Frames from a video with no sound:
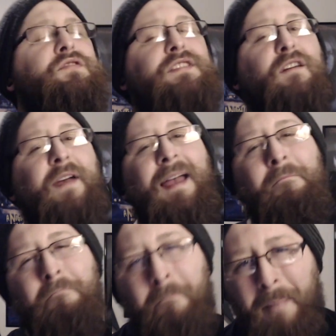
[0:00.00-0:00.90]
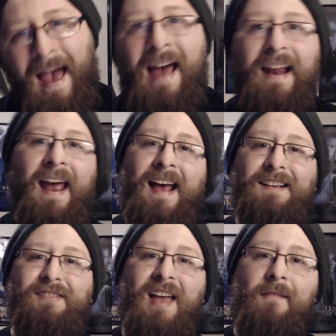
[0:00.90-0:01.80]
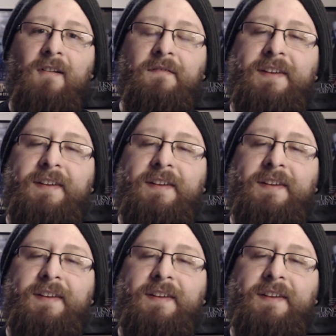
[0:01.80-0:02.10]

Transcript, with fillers: yourself a badass Cavern of